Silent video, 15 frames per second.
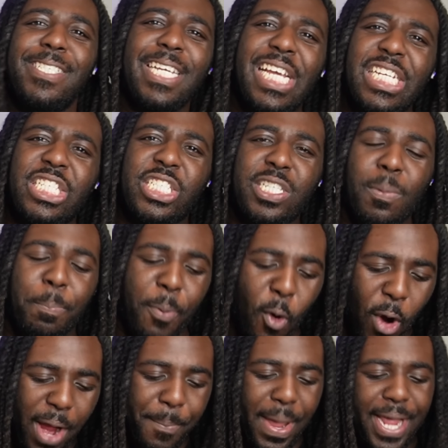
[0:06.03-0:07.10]
It's your
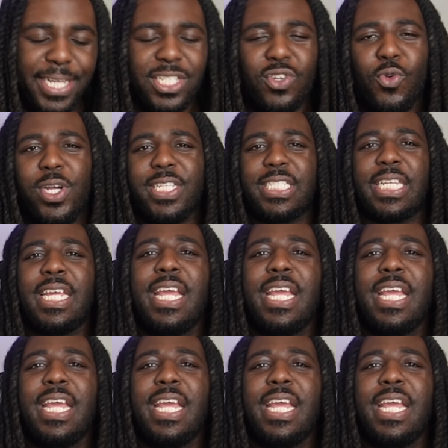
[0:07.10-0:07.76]
boy, man, Squizzy.